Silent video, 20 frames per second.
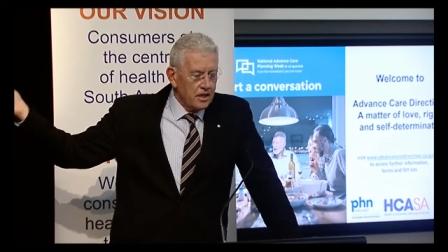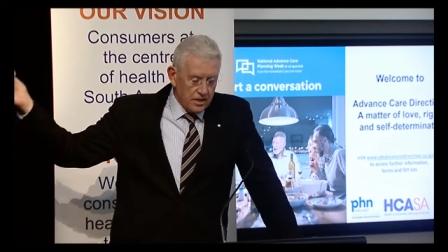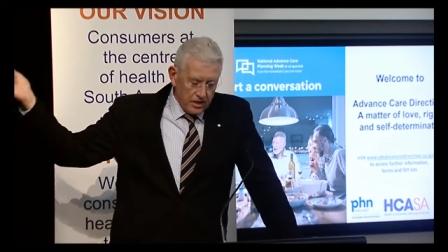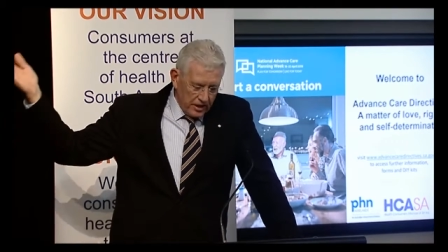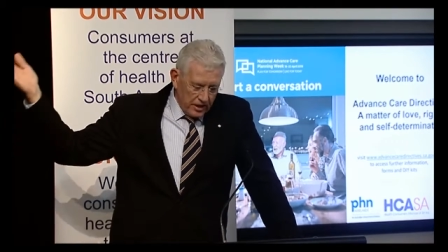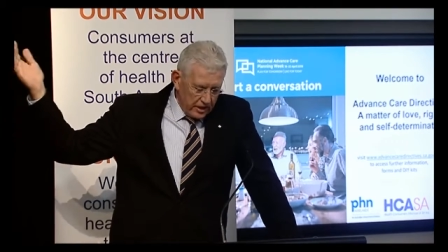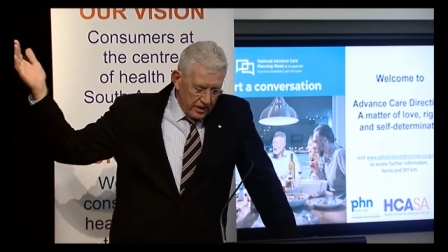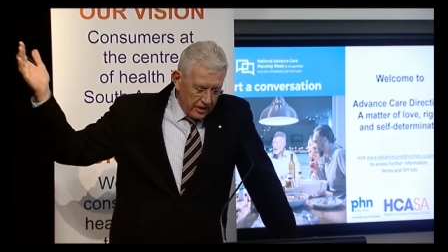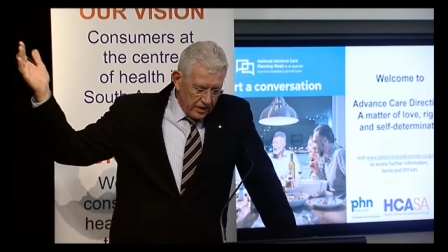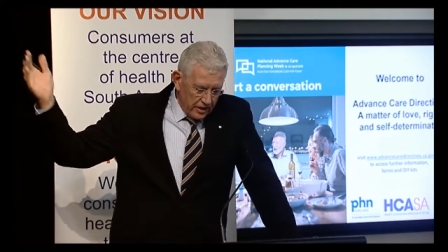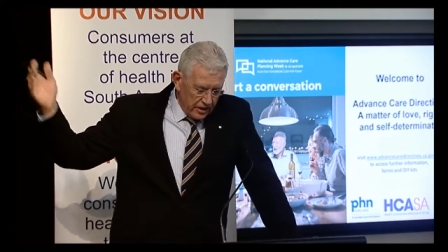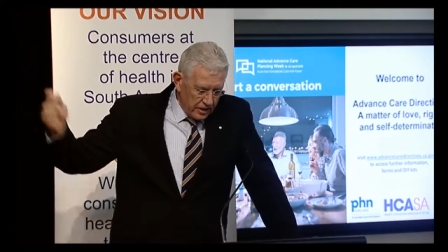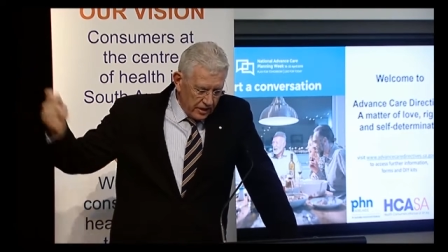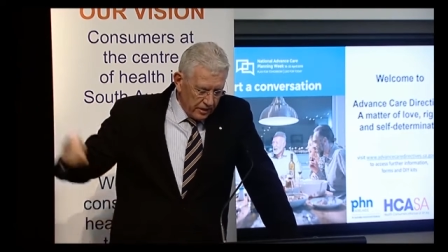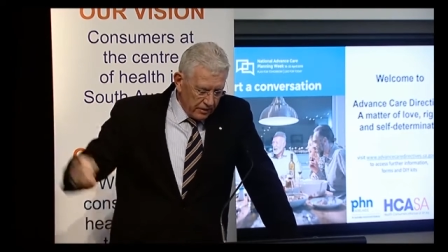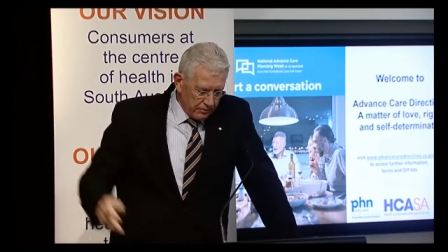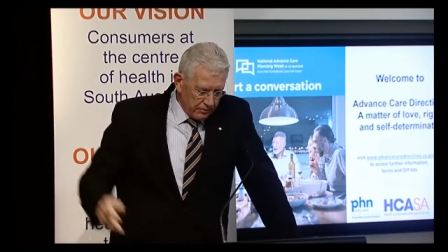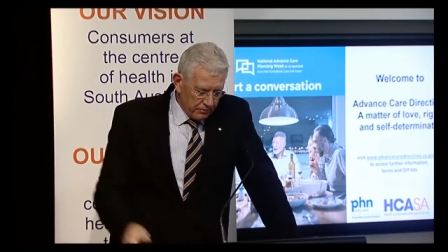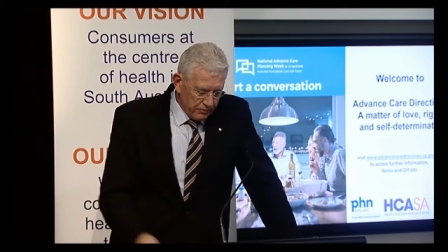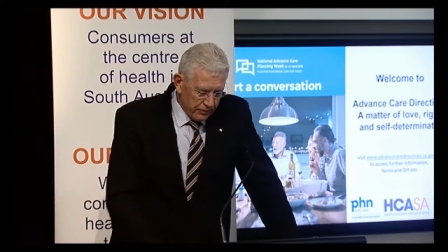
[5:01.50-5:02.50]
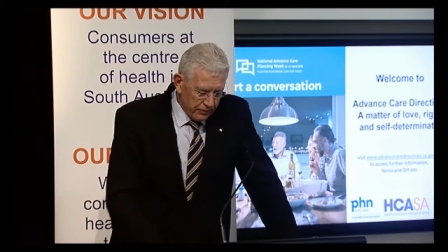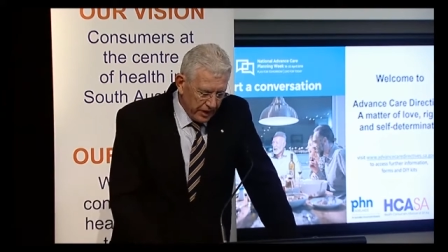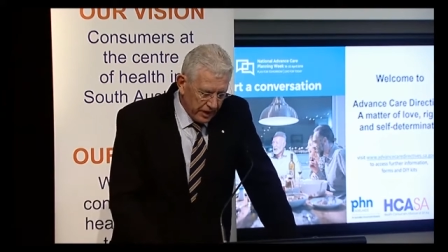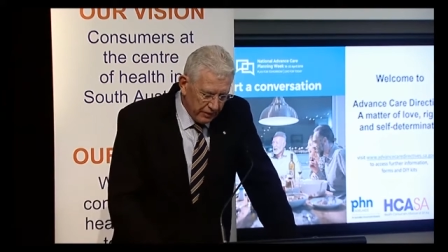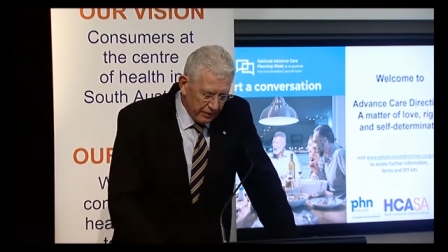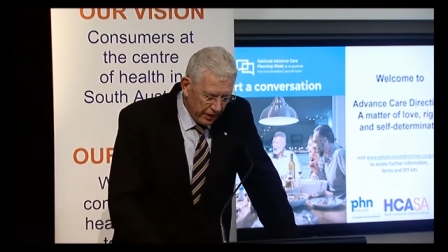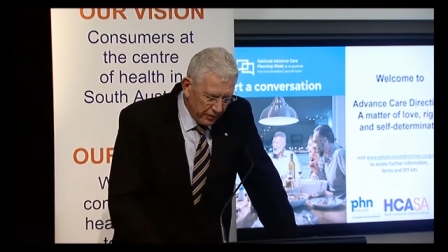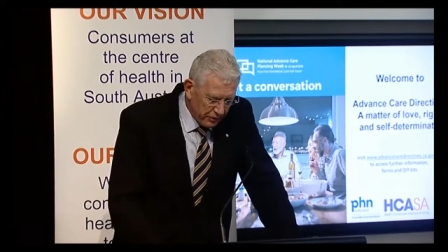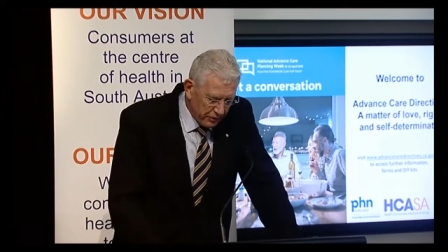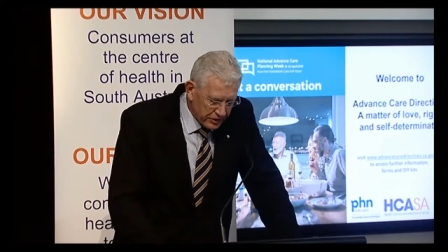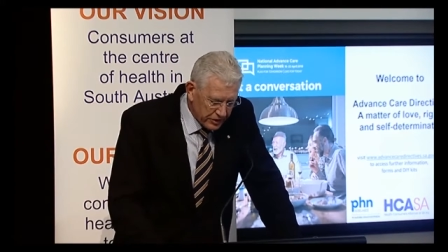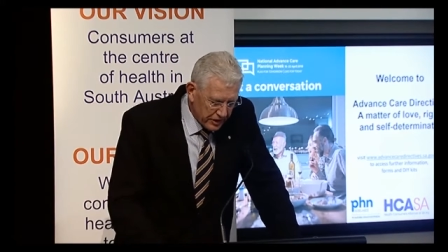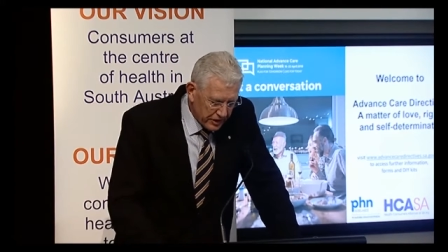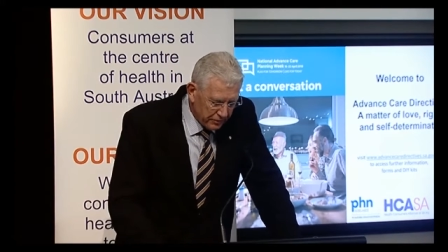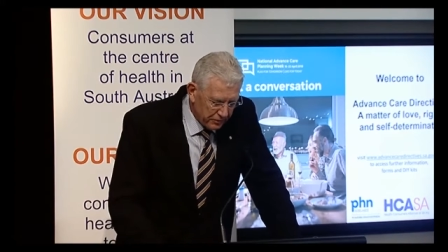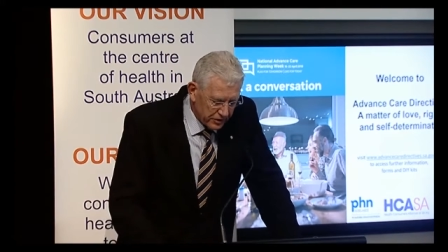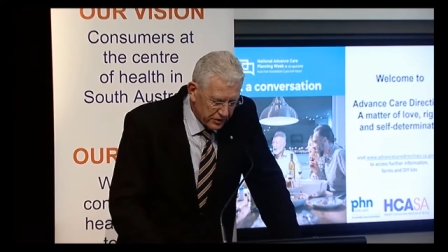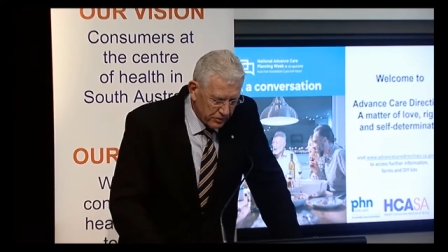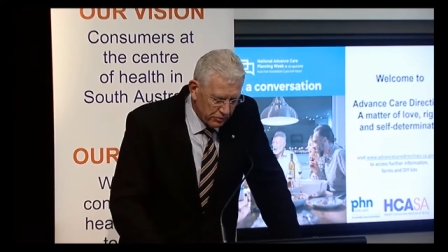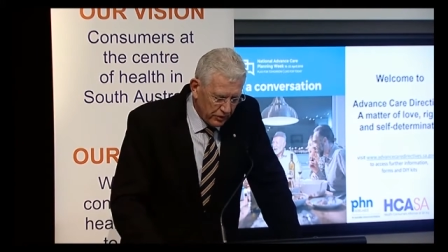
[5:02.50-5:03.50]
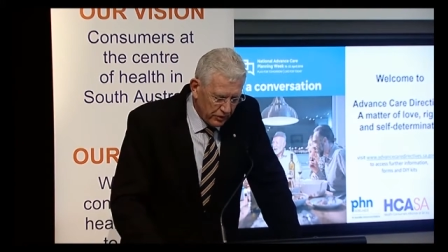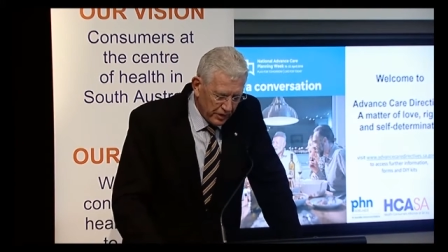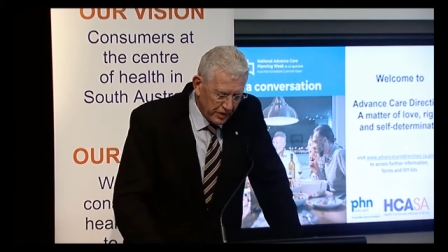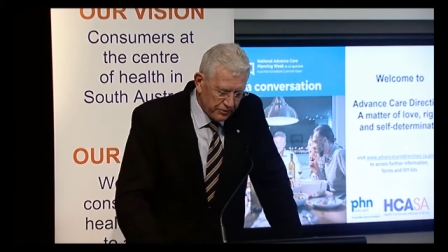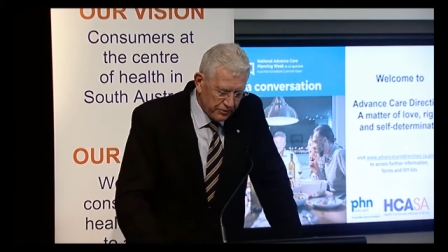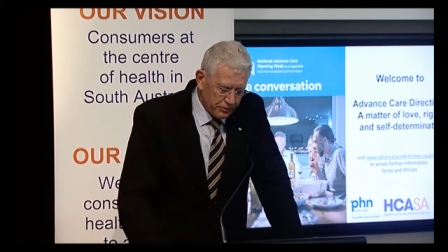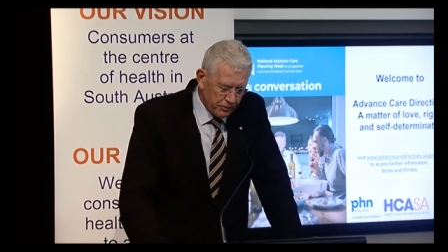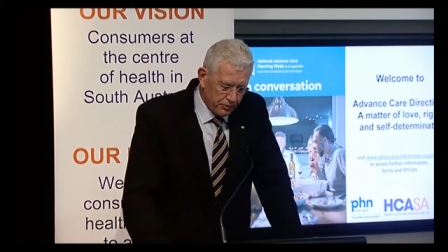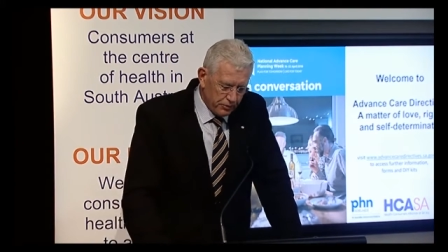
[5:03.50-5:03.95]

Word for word: Yeah, um, anyway, Richie was a wonderful